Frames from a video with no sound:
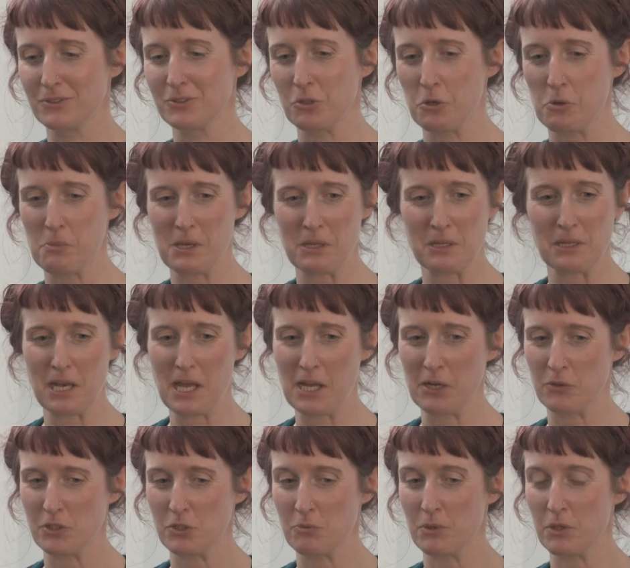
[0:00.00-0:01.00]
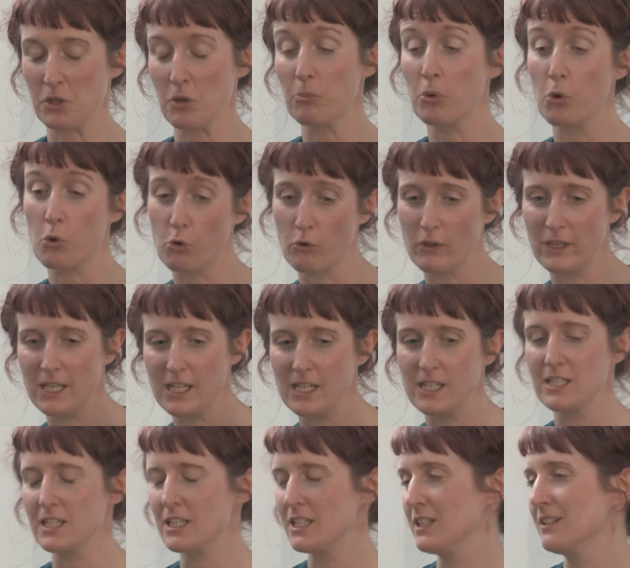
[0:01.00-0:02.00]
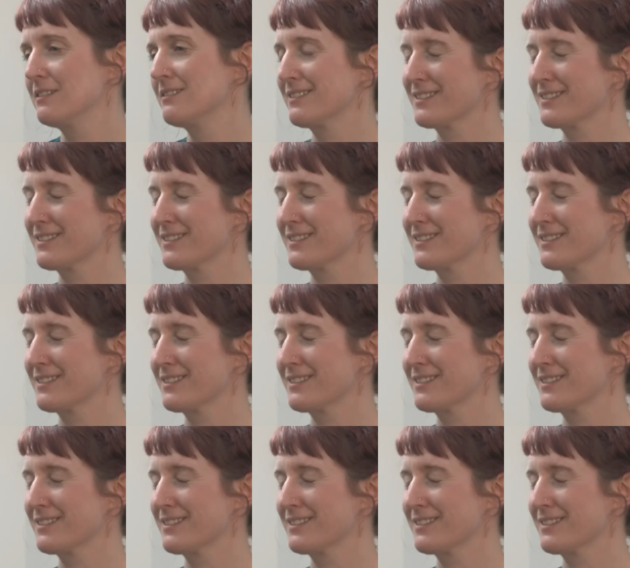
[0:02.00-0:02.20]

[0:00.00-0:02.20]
sorry about the language, but the poor and needy.